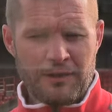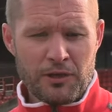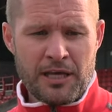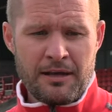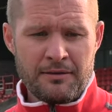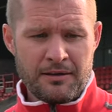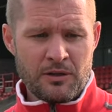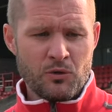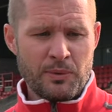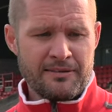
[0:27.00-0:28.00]
lucky,
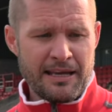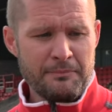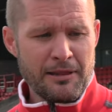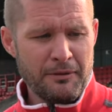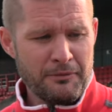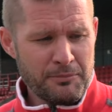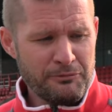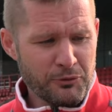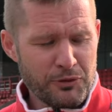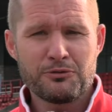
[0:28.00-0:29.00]
you know, we timed it
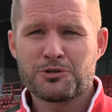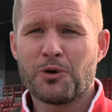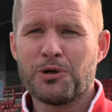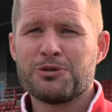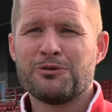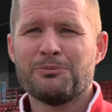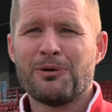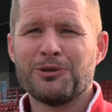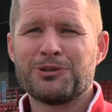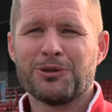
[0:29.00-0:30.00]
before the Scottish
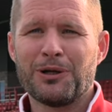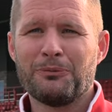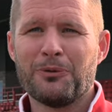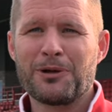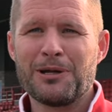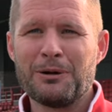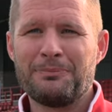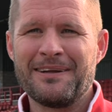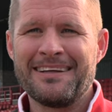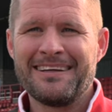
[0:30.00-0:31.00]
football had sort of woken
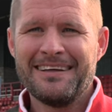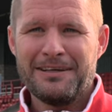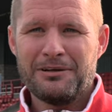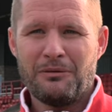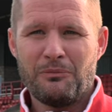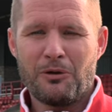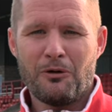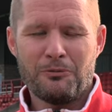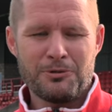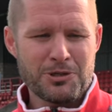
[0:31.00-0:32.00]
up, and
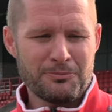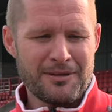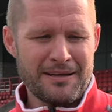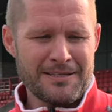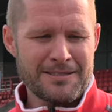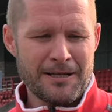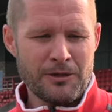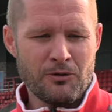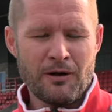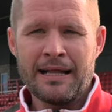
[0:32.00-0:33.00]
we jumped to race there
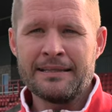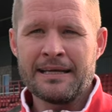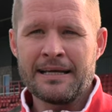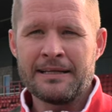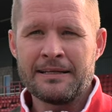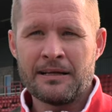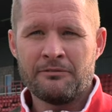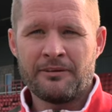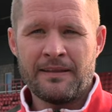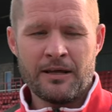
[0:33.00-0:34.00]
and got Andy in,
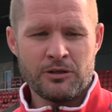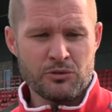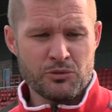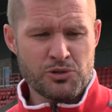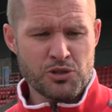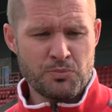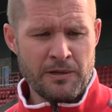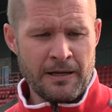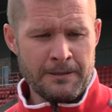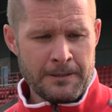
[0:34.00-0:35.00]
and for there, you know, it's just
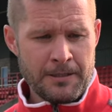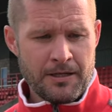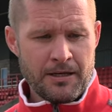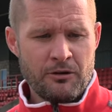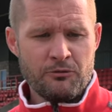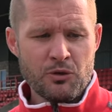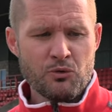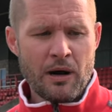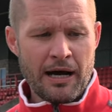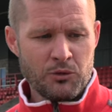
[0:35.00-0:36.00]
been a
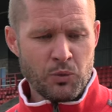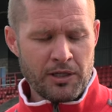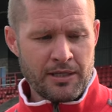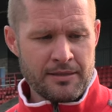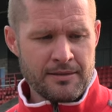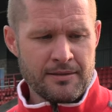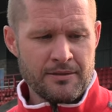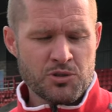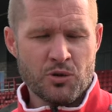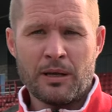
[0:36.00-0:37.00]
real hard-working
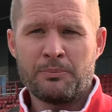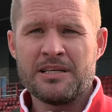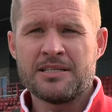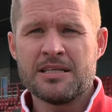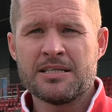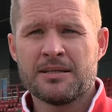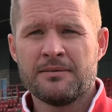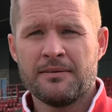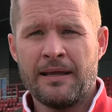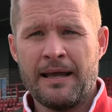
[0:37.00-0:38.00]
sort of pre-season.
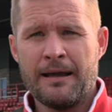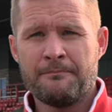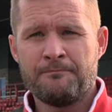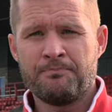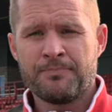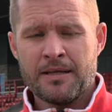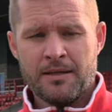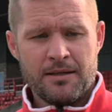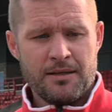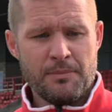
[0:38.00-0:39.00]

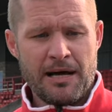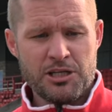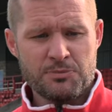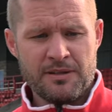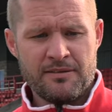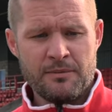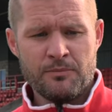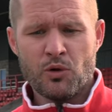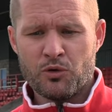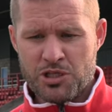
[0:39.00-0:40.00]
The management
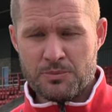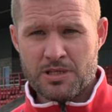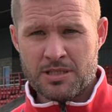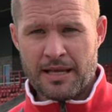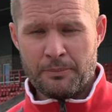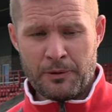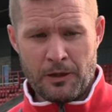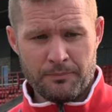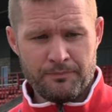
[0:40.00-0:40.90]
team, you know, James is stepping up,